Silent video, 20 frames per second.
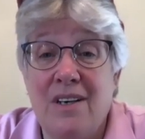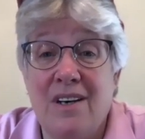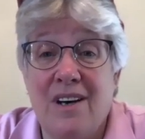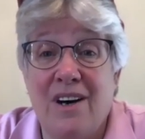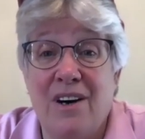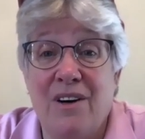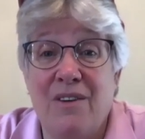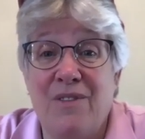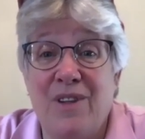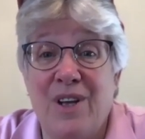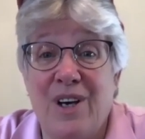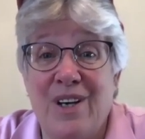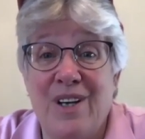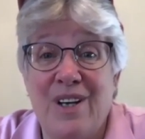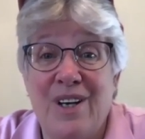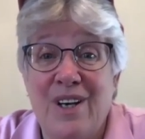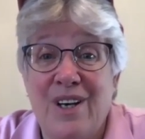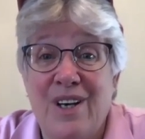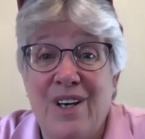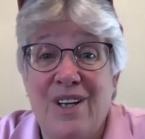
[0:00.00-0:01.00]
of the,
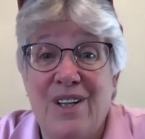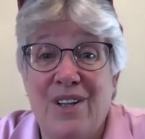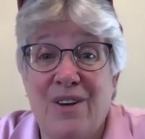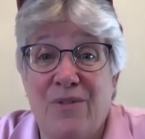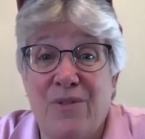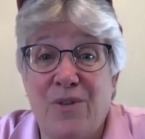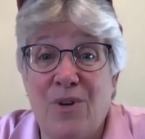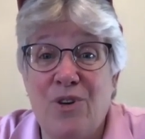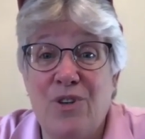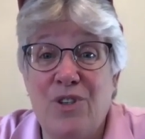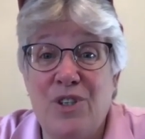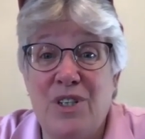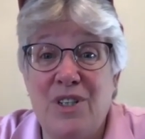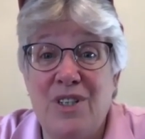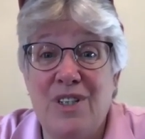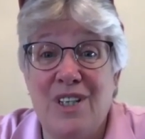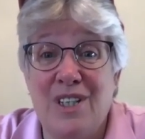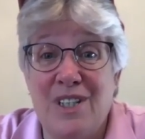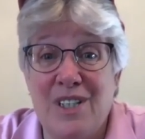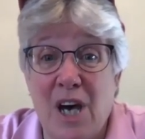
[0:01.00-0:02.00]
the first
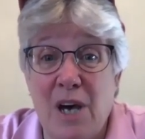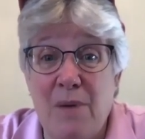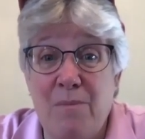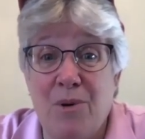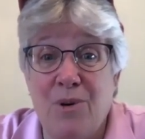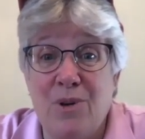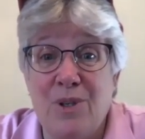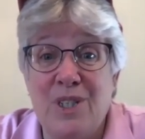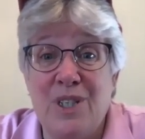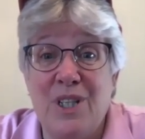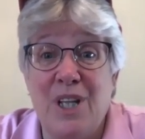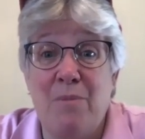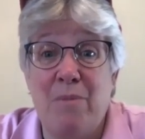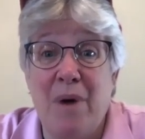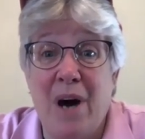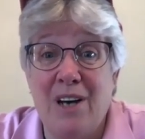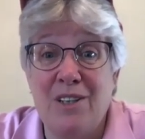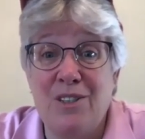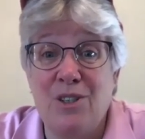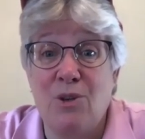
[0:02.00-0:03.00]
disciples, the
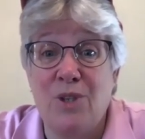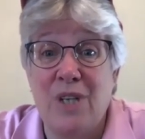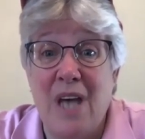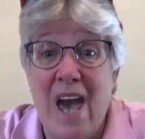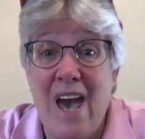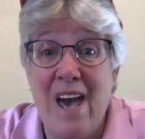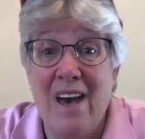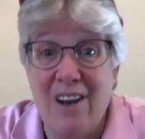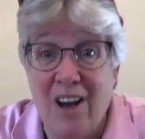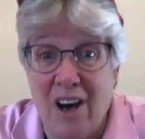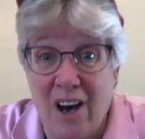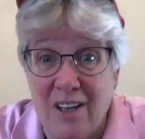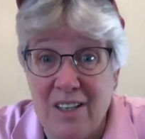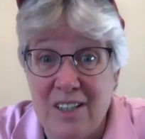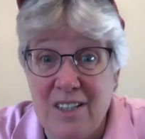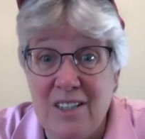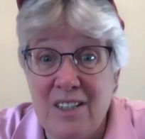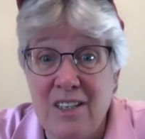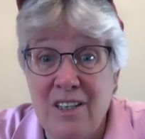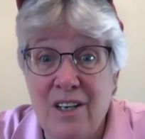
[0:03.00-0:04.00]
apostles, and
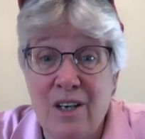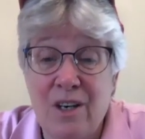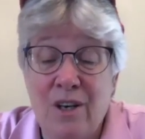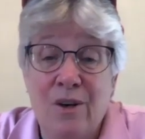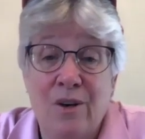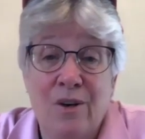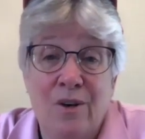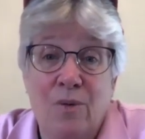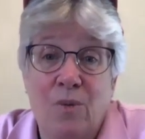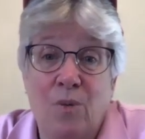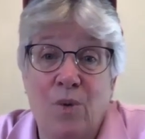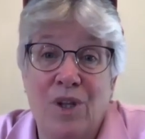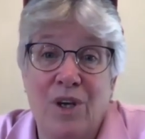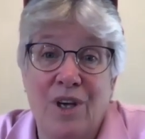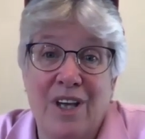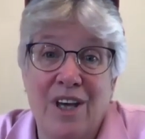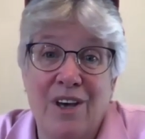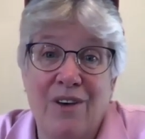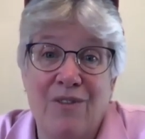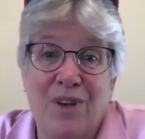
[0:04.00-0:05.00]
us with the
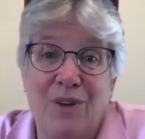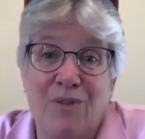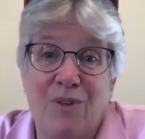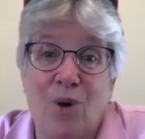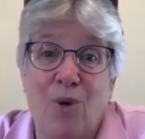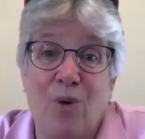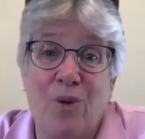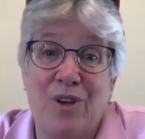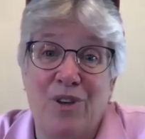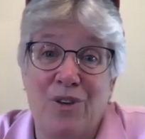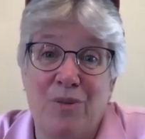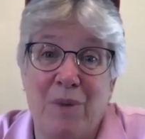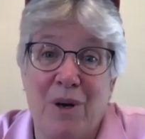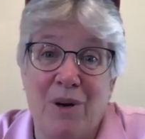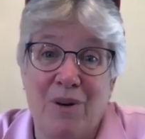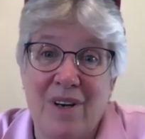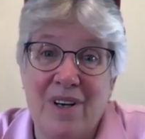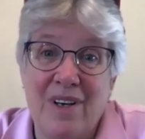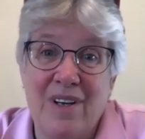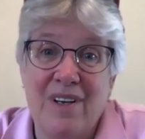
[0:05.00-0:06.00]
gift of the Holy
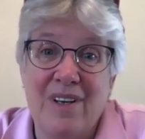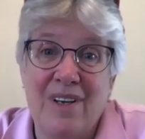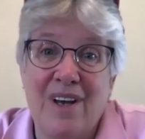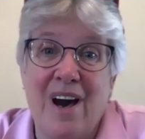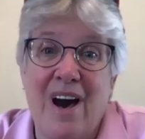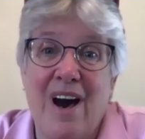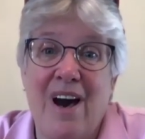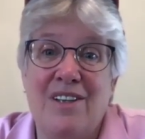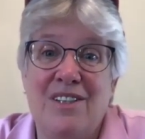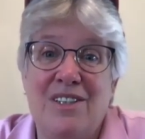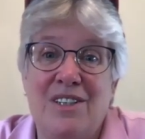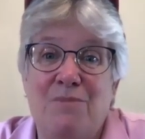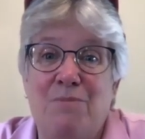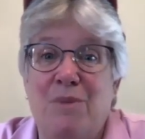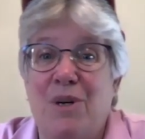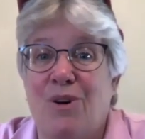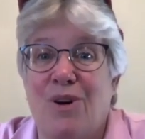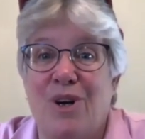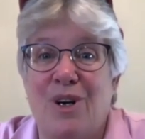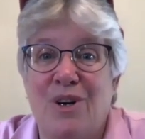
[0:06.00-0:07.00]
Spirit, God's
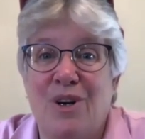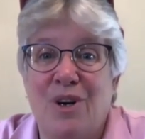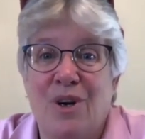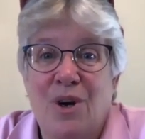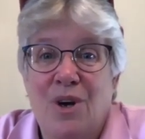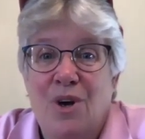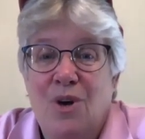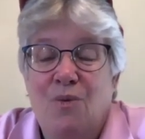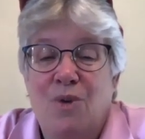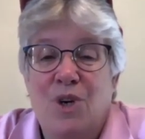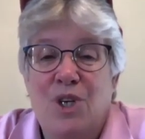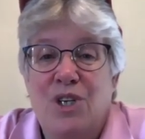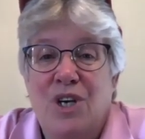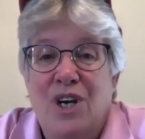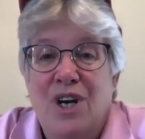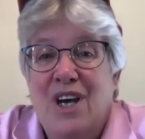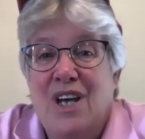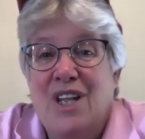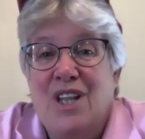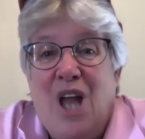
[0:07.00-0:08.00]
Spirit, which
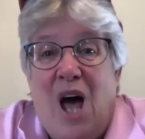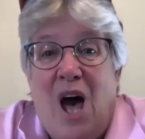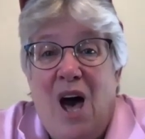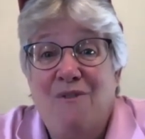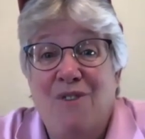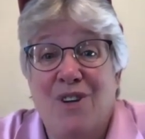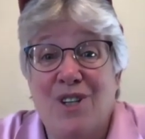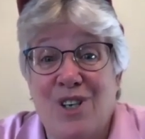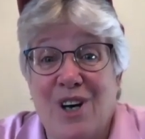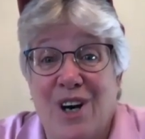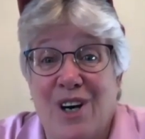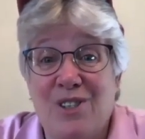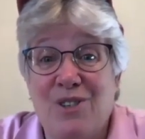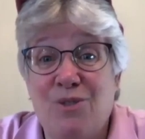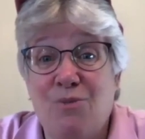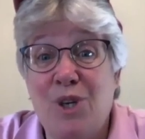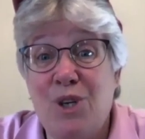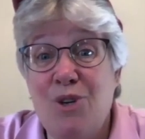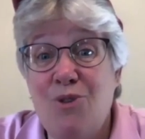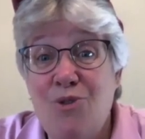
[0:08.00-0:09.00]
enlivens us,
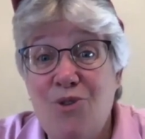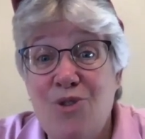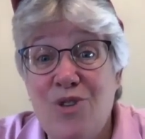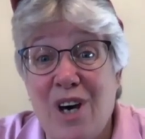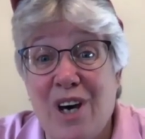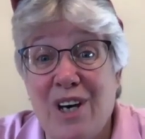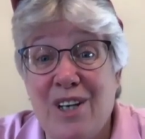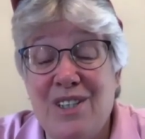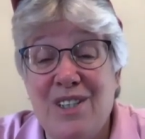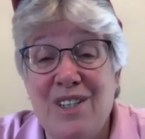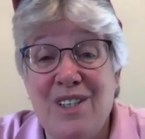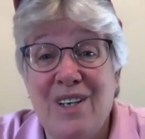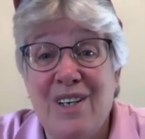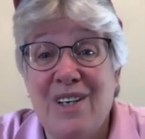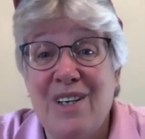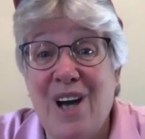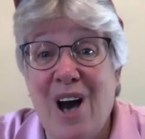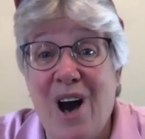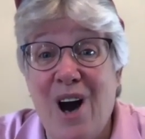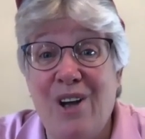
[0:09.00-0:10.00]
renews us,
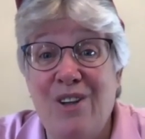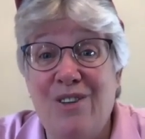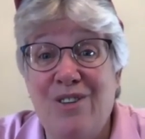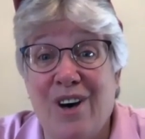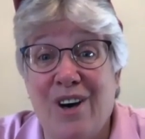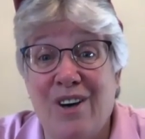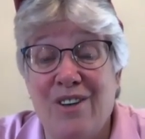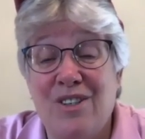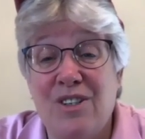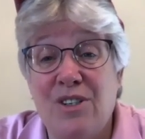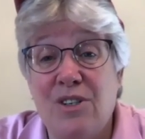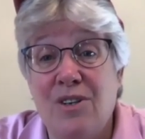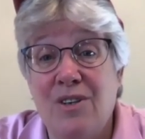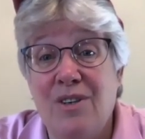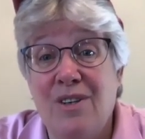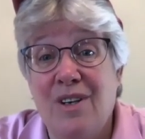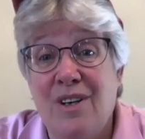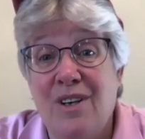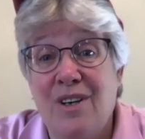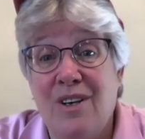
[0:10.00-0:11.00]
guides us,
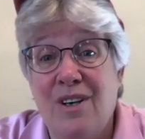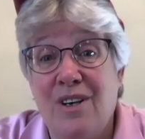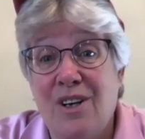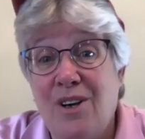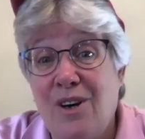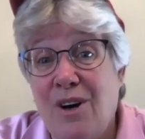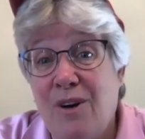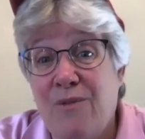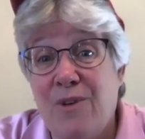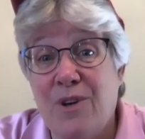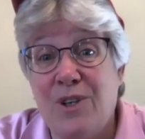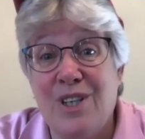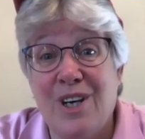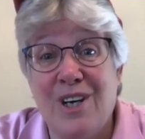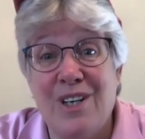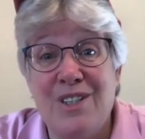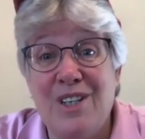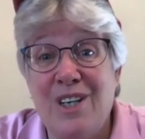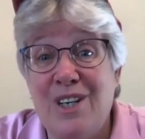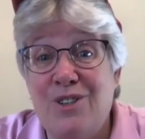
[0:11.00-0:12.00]
comforts
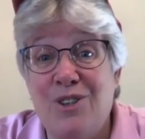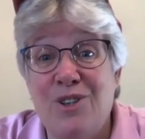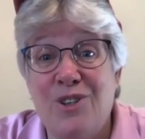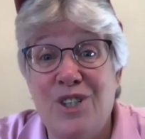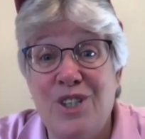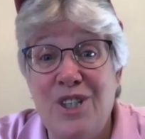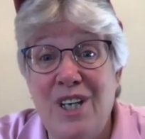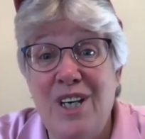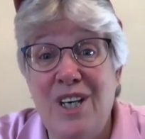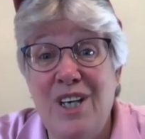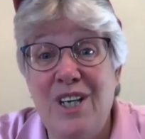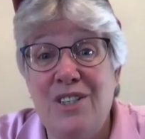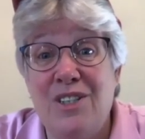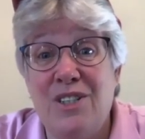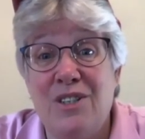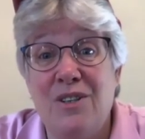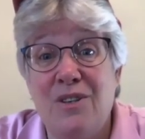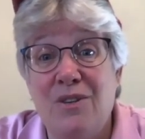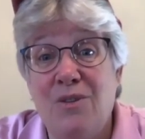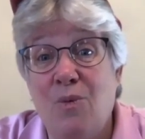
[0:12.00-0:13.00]
us,
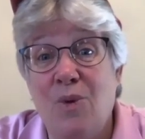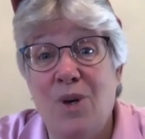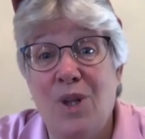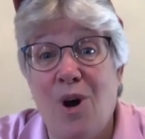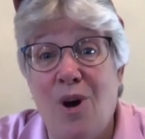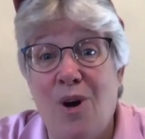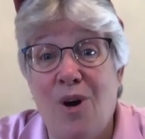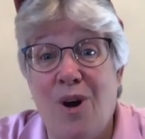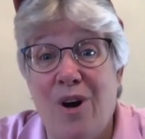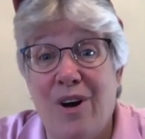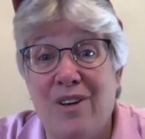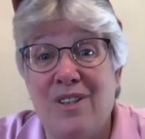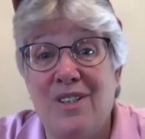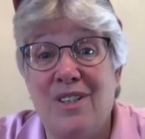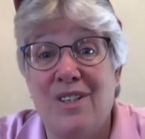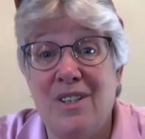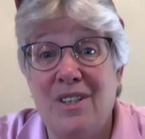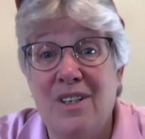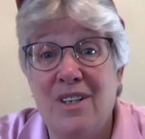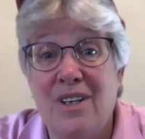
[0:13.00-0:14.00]
intercedes with our hearts